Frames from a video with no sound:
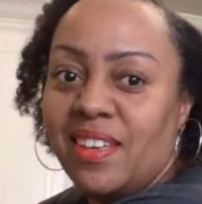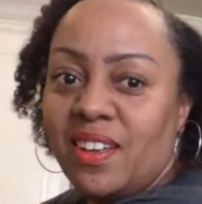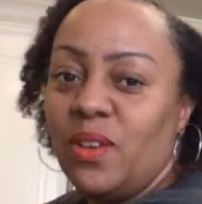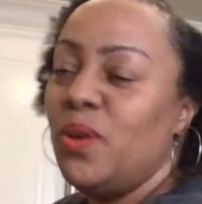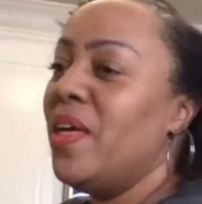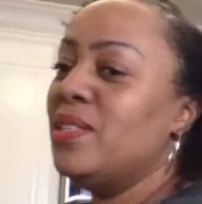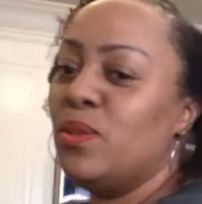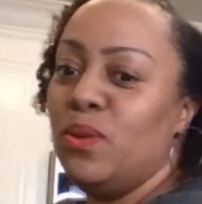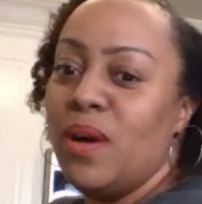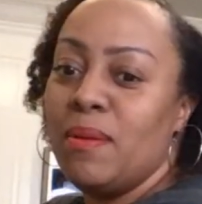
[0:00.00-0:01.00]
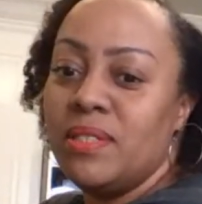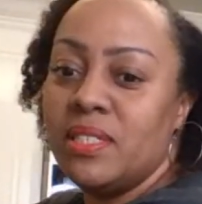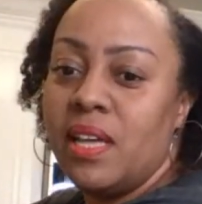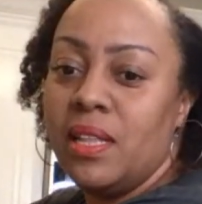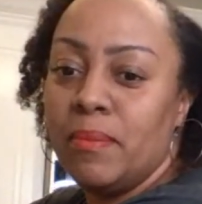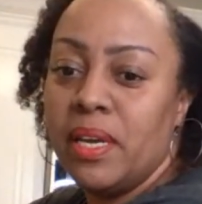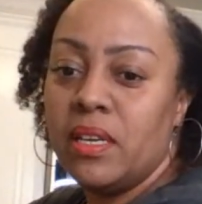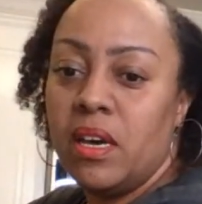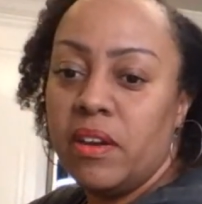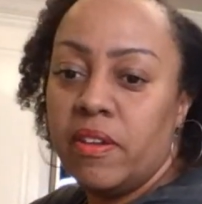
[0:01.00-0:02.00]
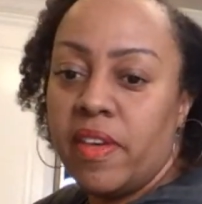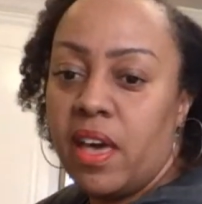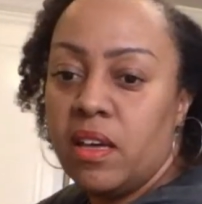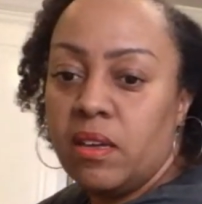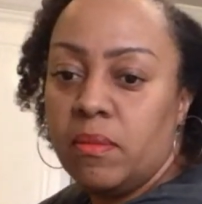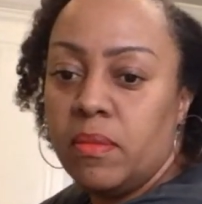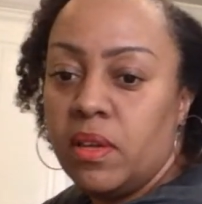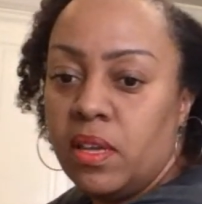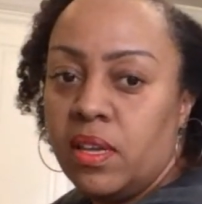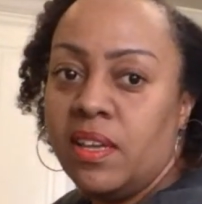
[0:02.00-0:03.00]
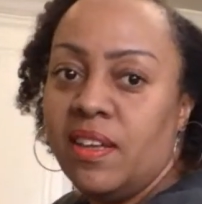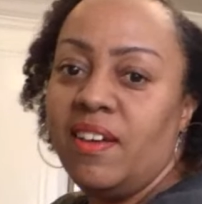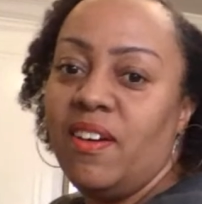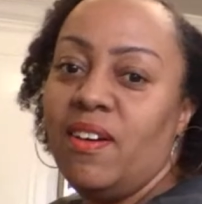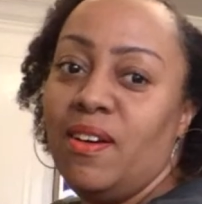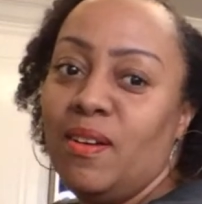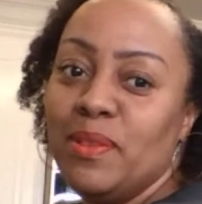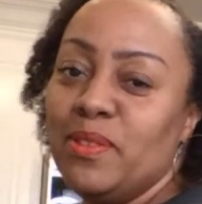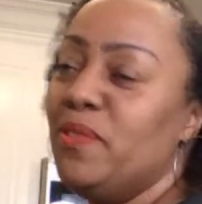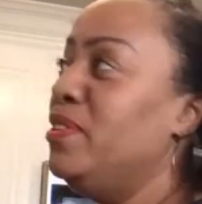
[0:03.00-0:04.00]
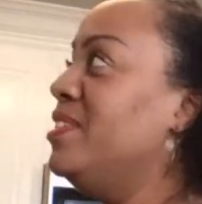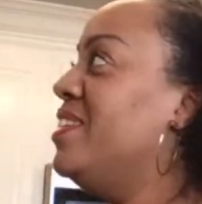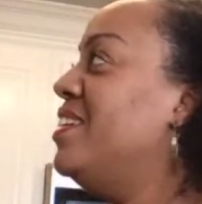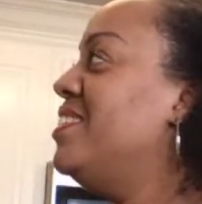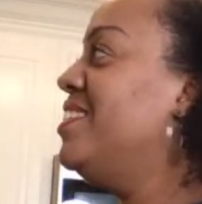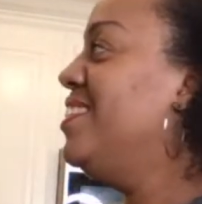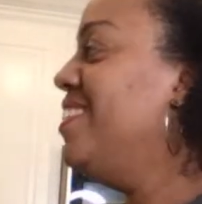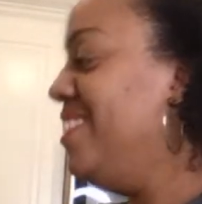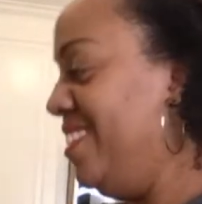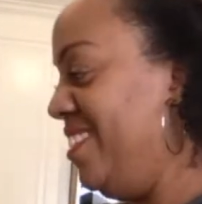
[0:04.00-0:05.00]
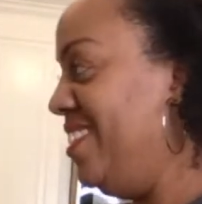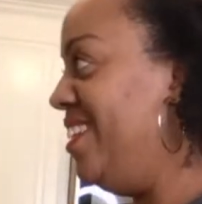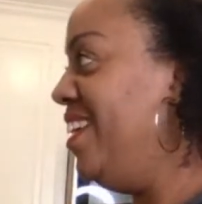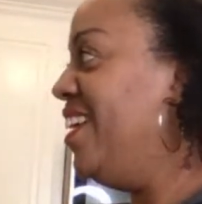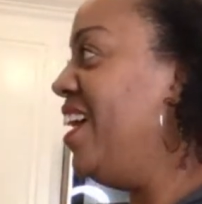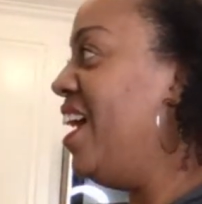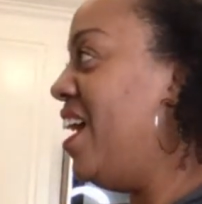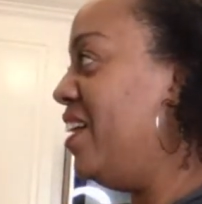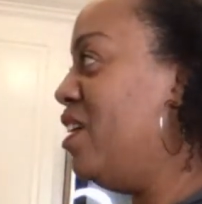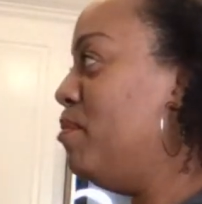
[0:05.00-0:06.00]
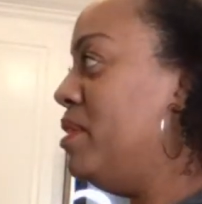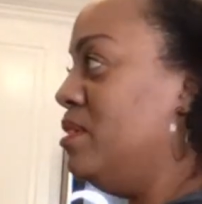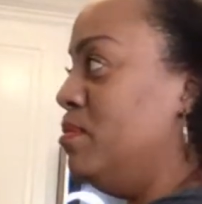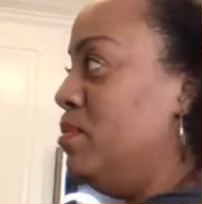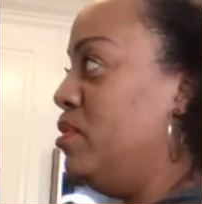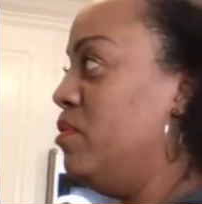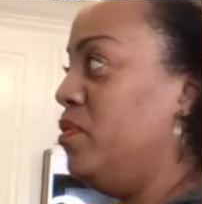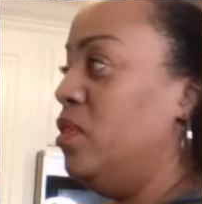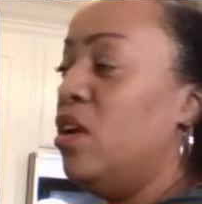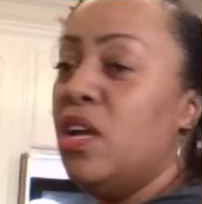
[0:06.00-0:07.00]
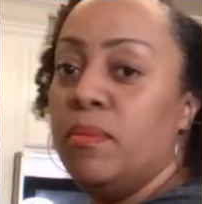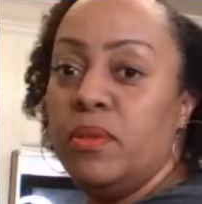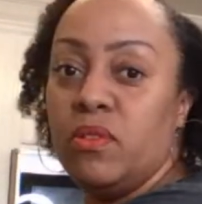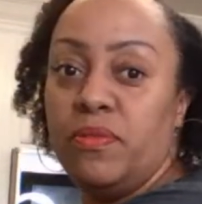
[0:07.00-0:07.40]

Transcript: Oh, that's cool. I was just telling my daughter that, Mr. Fuller says, I call my husband Mr. Fuller. Mr.